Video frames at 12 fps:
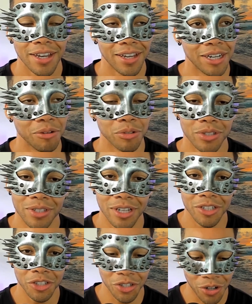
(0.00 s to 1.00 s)
And it was
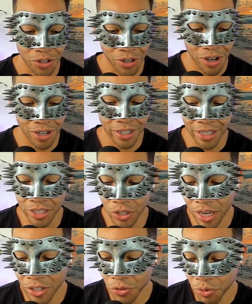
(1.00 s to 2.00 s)
such a turn on. And so
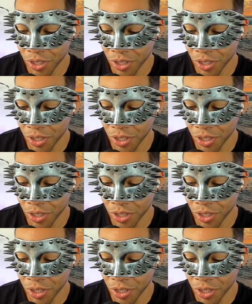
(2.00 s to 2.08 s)
I just